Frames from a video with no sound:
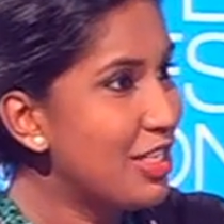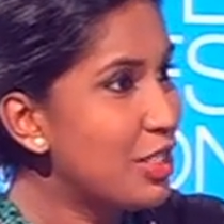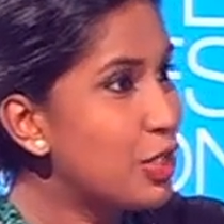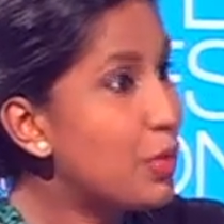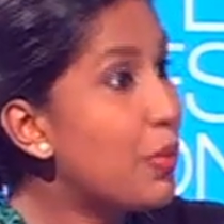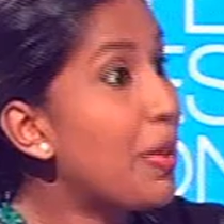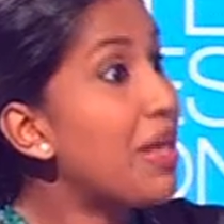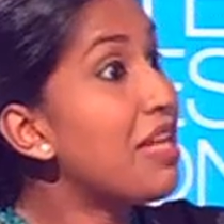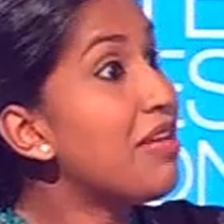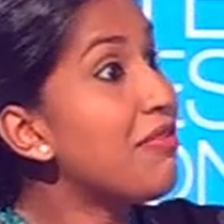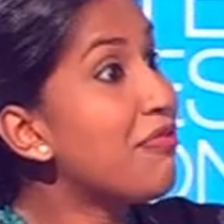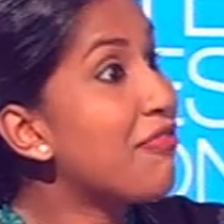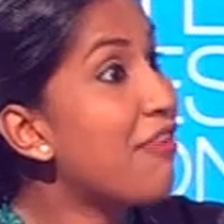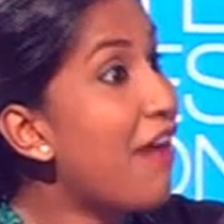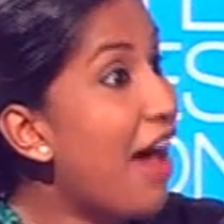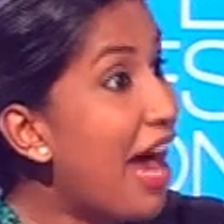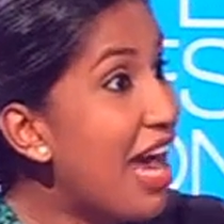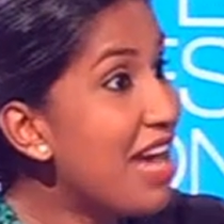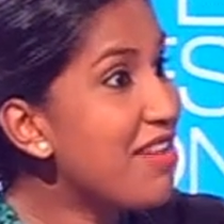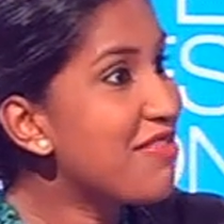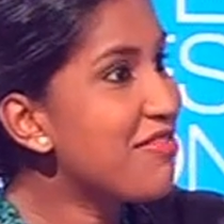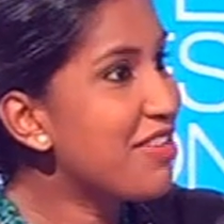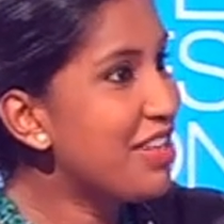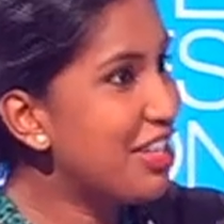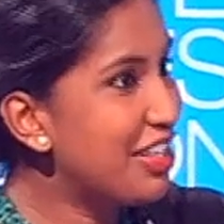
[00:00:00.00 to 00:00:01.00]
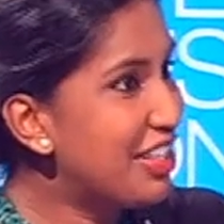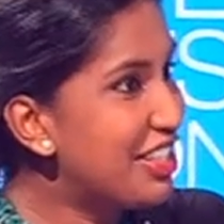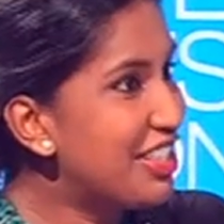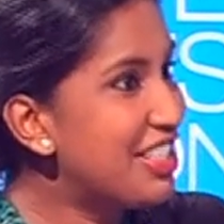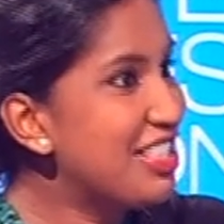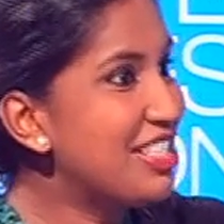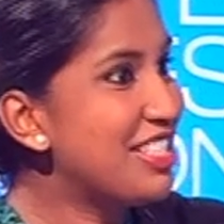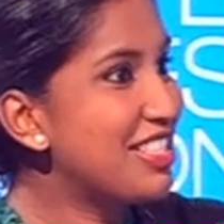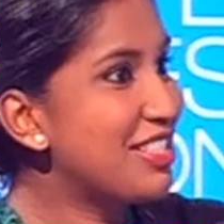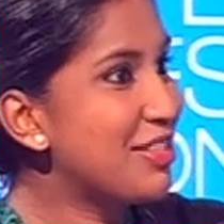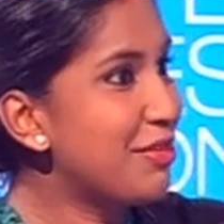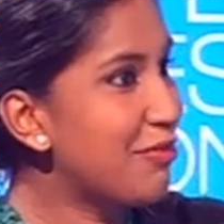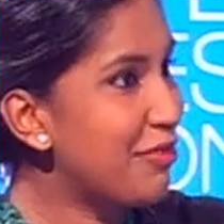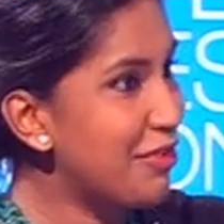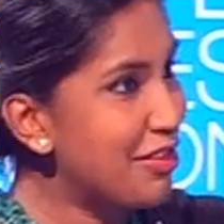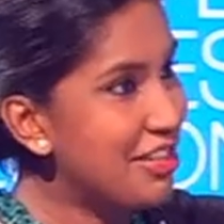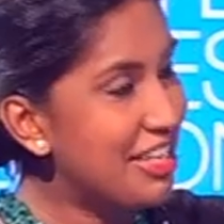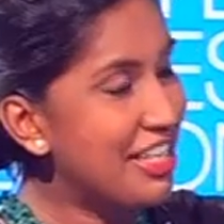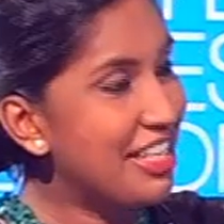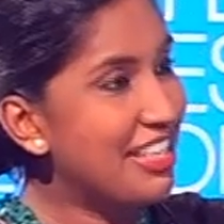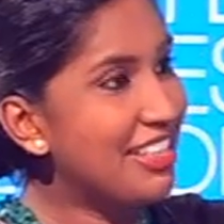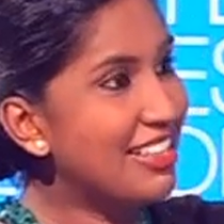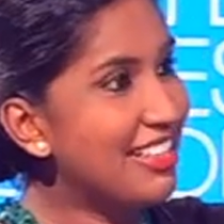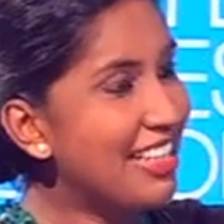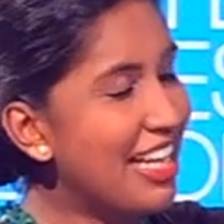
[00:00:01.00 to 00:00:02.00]
25 years of
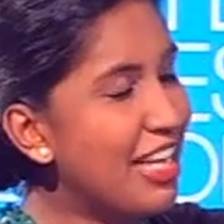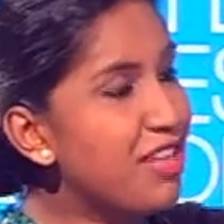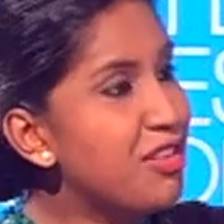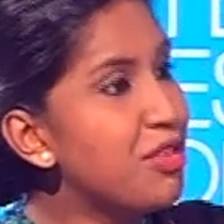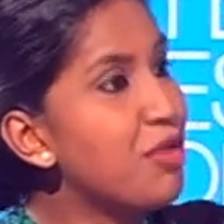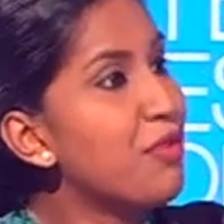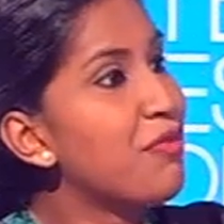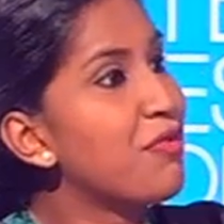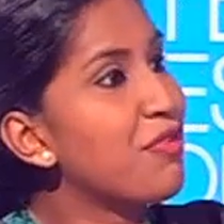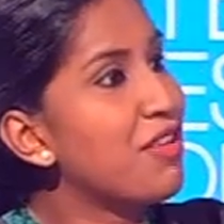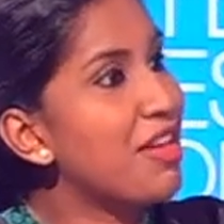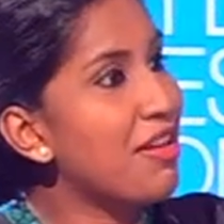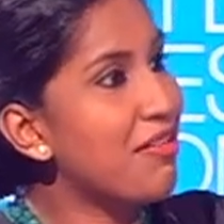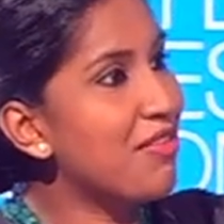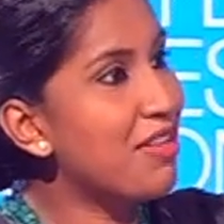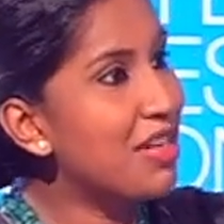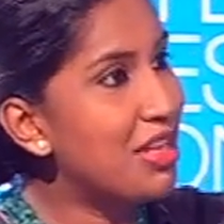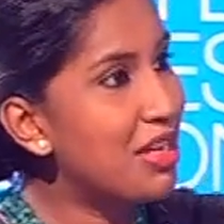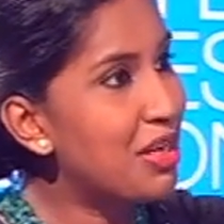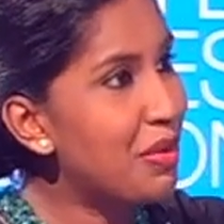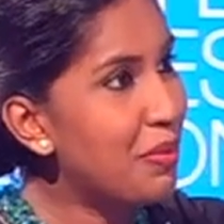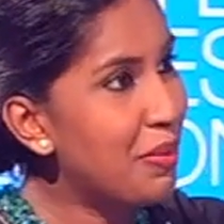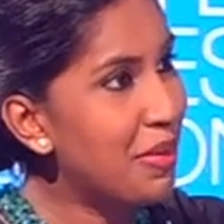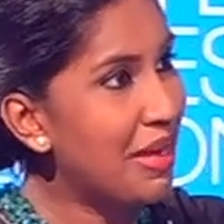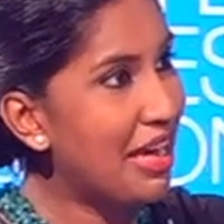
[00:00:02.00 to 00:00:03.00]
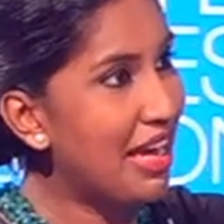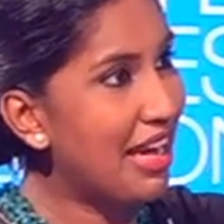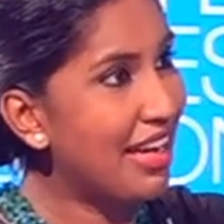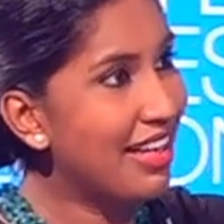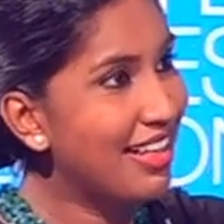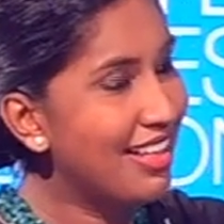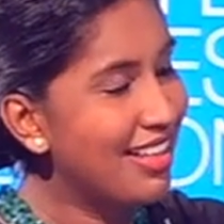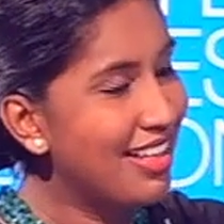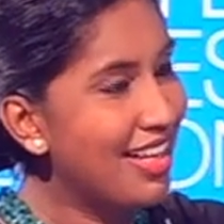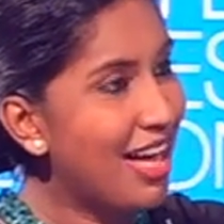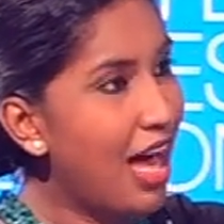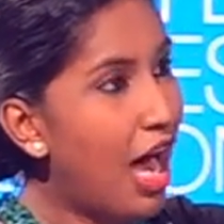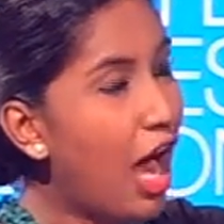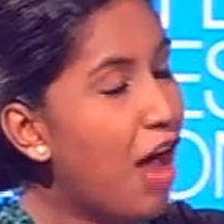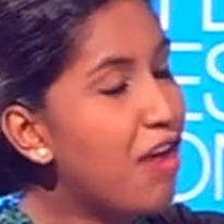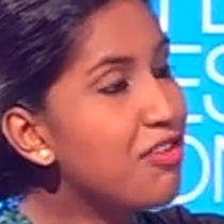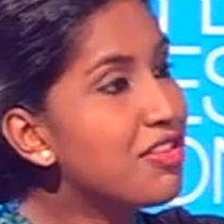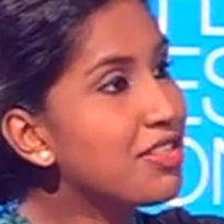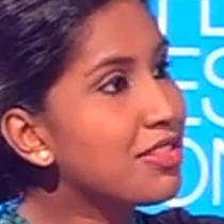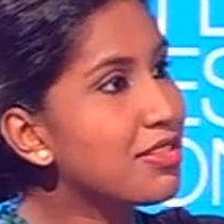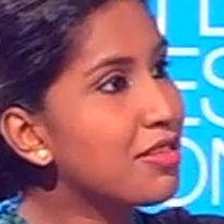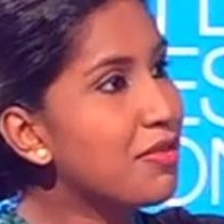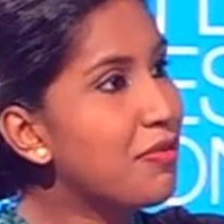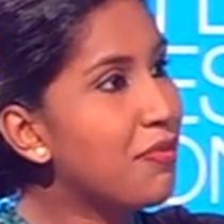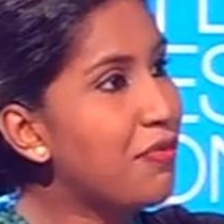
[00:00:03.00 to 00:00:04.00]
Otara and you've given it away. How
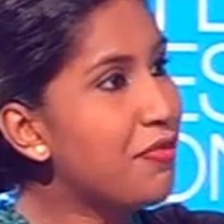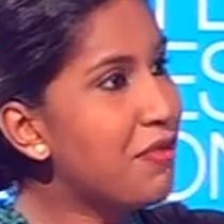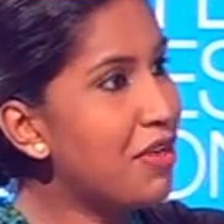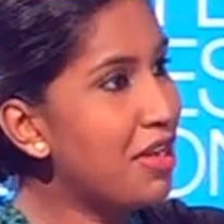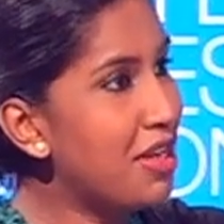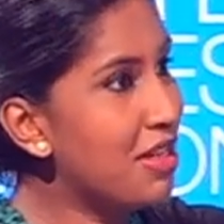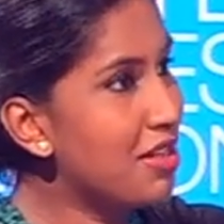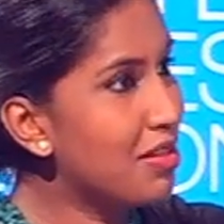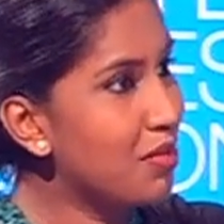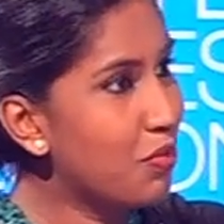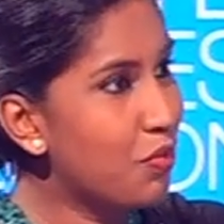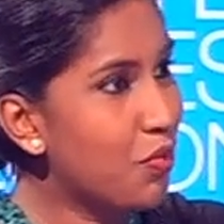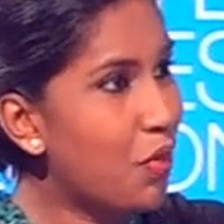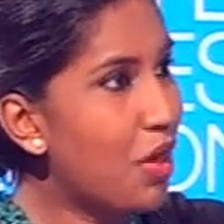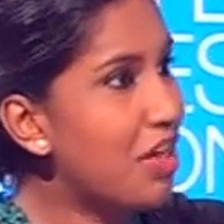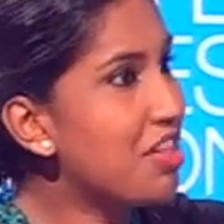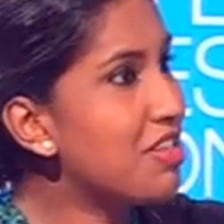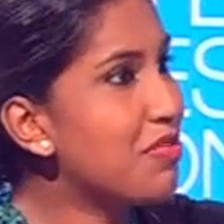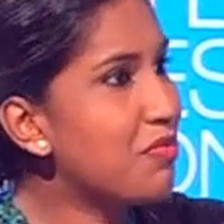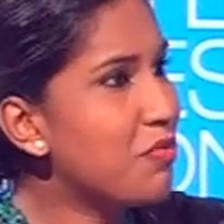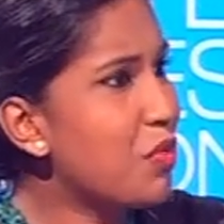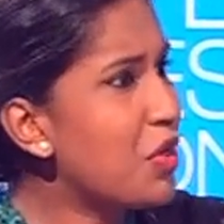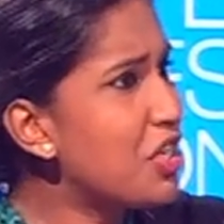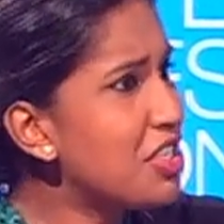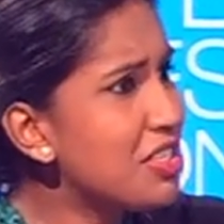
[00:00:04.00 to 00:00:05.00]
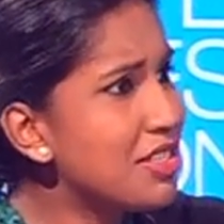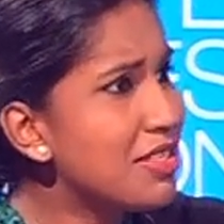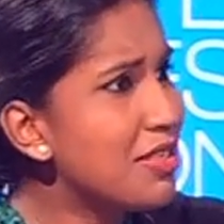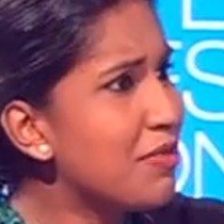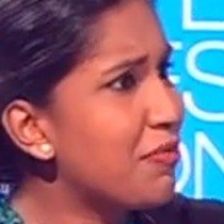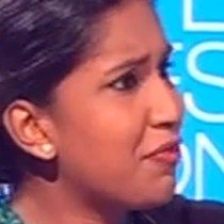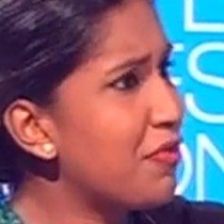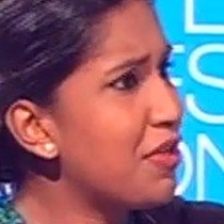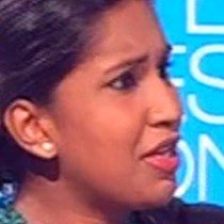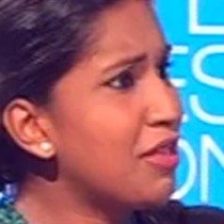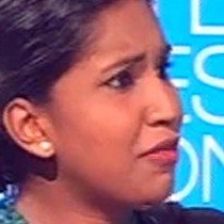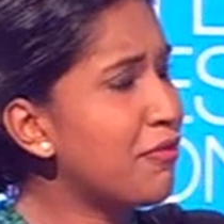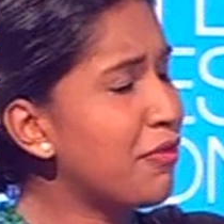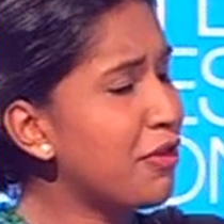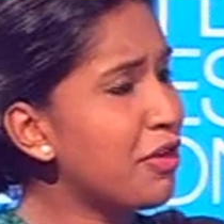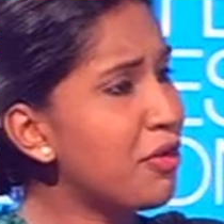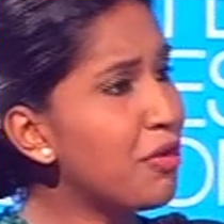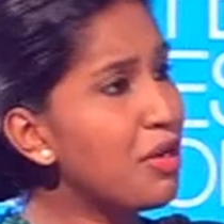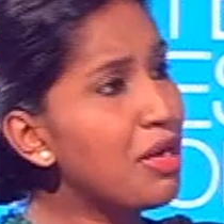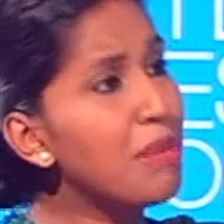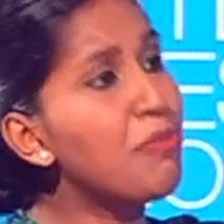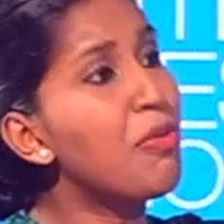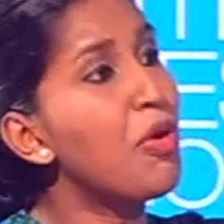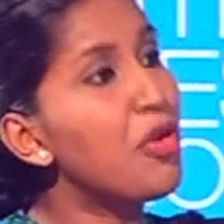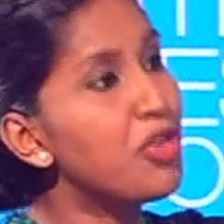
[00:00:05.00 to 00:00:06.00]
does it feel? What does it feel for you
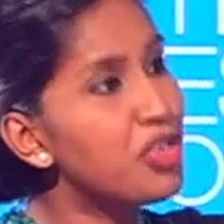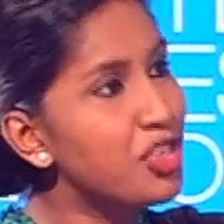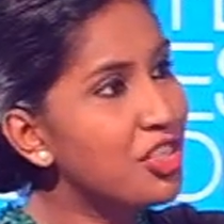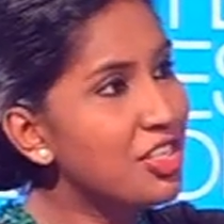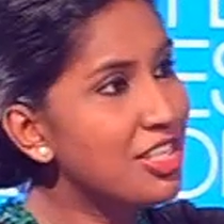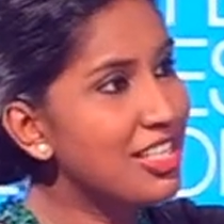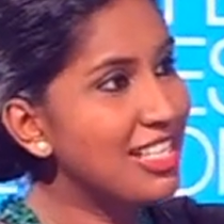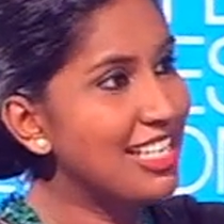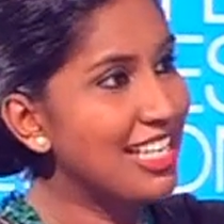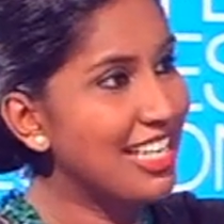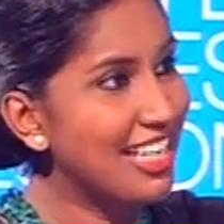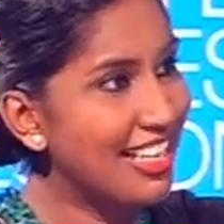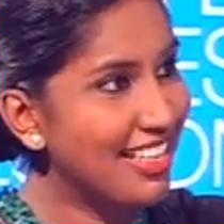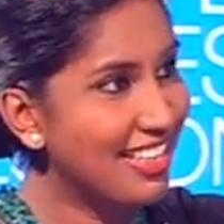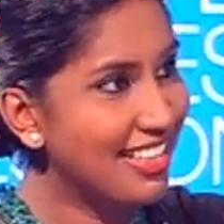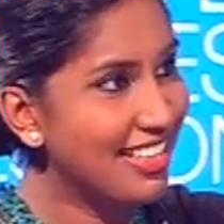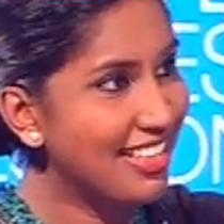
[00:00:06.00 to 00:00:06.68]
emotionally?